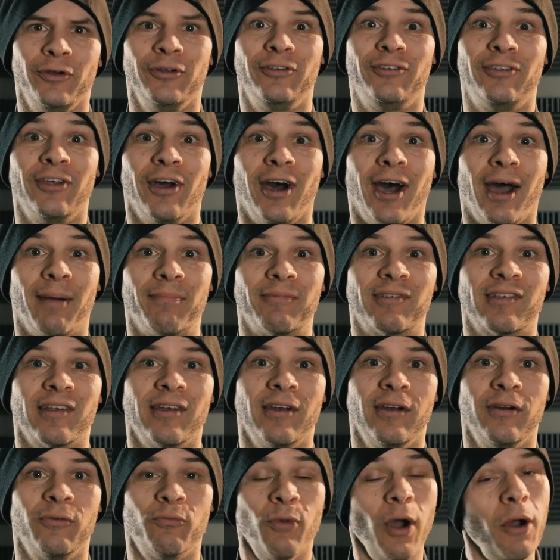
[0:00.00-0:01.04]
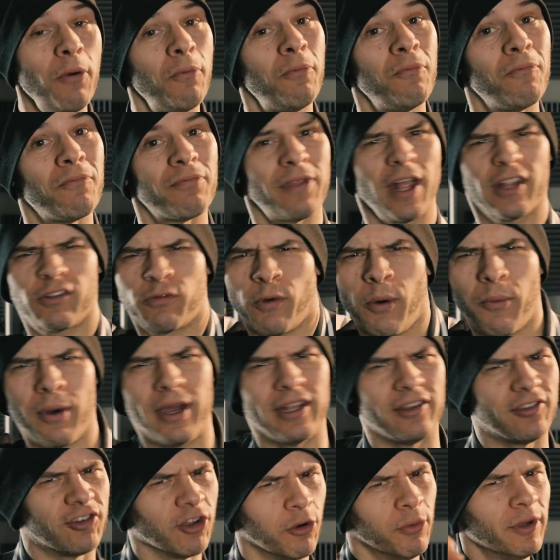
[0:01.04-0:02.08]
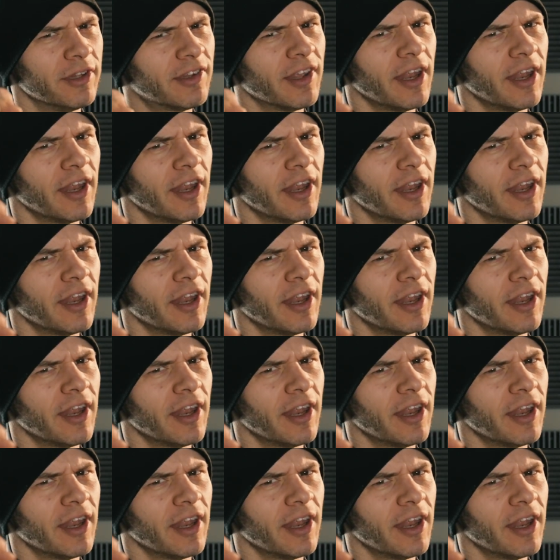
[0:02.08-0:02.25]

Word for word: good times. Well, that's what we're doing